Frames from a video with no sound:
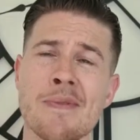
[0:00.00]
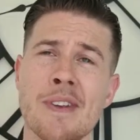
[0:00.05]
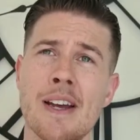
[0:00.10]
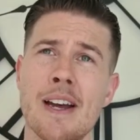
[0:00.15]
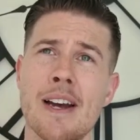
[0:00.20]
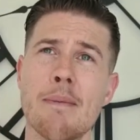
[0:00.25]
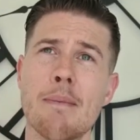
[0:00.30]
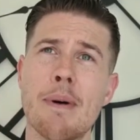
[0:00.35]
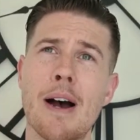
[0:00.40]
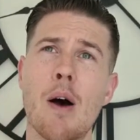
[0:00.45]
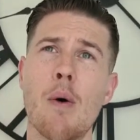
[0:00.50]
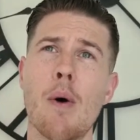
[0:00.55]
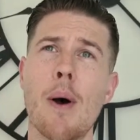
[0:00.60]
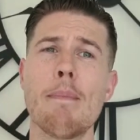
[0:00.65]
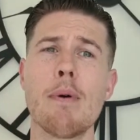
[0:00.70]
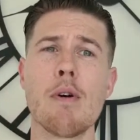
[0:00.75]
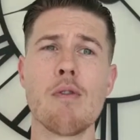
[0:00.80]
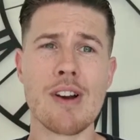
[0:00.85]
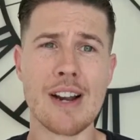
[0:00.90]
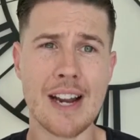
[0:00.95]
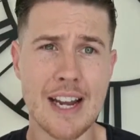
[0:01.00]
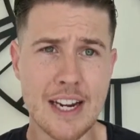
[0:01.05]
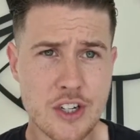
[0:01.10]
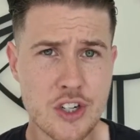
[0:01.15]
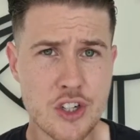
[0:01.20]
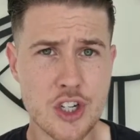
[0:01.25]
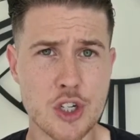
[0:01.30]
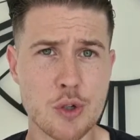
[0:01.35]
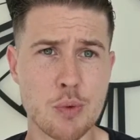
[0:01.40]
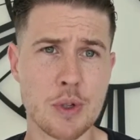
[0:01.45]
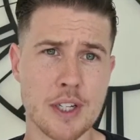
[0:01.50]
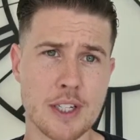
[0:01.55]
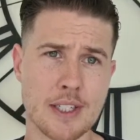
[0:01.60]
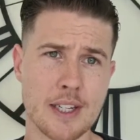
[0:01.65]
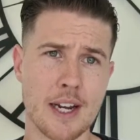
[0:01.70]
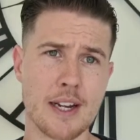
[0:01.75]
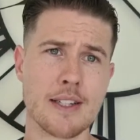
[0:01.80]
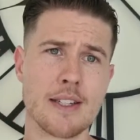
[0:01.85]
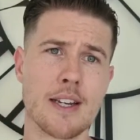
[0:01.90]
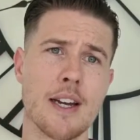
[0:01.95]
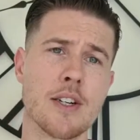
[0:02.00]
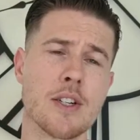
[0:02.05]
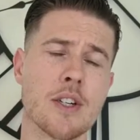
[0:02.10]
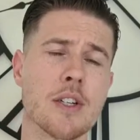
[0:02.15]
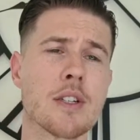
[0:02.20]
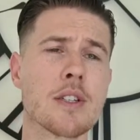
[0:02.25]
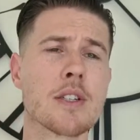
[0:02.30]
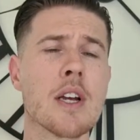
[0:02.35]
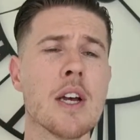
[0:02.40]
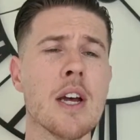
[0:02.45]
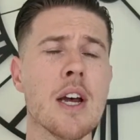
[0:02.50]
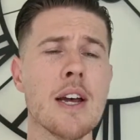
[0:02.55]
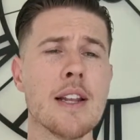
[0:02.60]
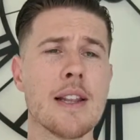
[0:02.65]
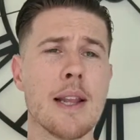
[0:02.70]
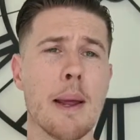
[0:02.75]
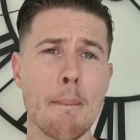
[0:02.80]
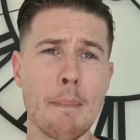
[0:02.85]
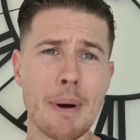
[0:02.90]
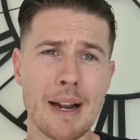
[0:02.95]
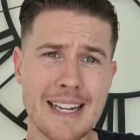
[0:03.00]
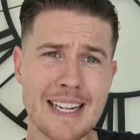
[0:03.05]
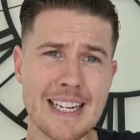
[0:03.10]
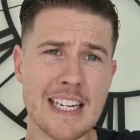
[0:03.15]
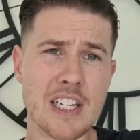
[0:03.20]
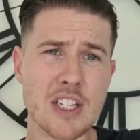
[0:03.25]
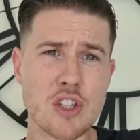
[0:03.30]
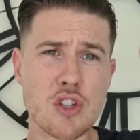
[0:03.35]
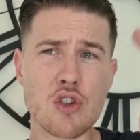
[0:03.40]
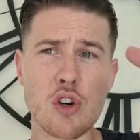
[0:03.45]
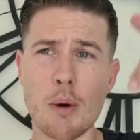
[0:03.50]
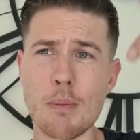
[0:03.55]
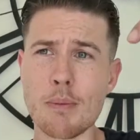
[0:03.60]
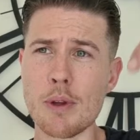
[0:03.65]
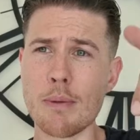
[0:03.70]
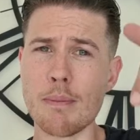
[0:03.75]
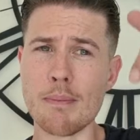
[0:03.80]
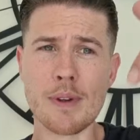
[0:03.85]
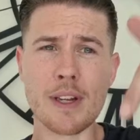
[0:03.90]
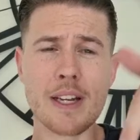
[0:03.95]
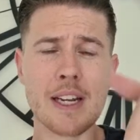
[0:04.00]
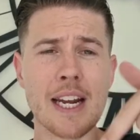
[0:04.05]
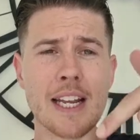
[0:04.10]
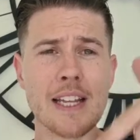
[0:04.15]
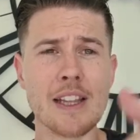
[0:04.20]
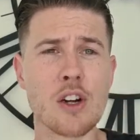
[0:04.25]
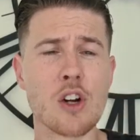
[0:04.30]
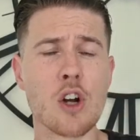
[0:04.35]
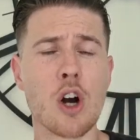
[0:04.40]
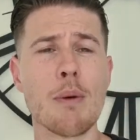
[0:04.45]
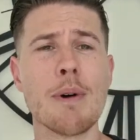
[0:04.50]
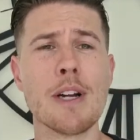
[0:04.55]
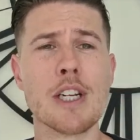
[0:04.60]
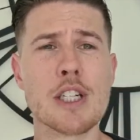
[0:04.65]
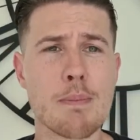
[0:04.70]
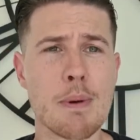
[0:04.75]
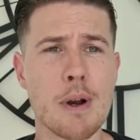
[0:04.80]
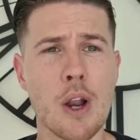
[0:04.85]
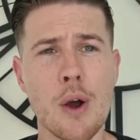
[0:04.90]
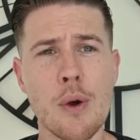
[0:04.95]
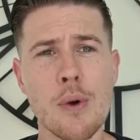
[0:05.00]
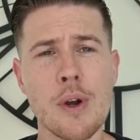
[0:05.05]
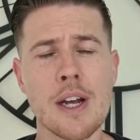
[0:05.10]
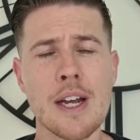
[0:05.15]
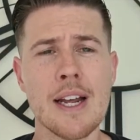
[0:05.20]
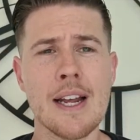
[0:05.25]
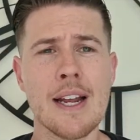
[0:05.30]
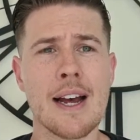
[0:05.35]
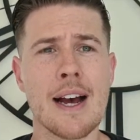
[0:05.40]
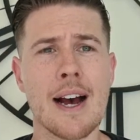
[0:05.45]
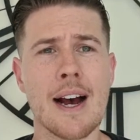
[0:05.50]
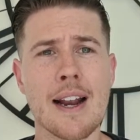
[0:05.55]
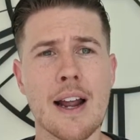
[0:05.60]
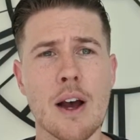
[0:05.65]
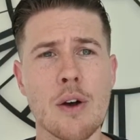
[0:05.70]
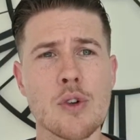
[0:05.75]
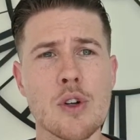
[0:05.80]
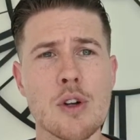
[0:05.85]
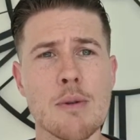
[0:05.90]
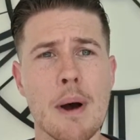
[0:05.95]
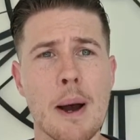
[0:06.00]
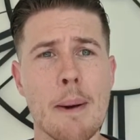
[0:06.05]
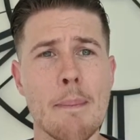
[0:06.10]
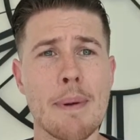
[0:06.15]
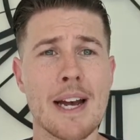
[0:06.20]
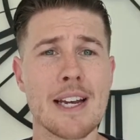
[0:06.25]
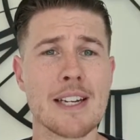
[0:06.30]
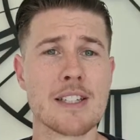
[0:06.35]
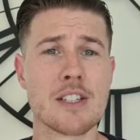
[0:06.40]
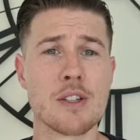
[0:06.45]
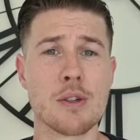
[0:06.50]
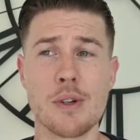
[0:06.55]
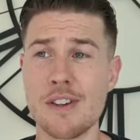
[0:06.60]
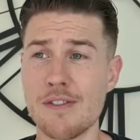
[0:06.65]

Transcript: how I build relationships with estate agents, then please drop them in the comments below, and I'll do my best to.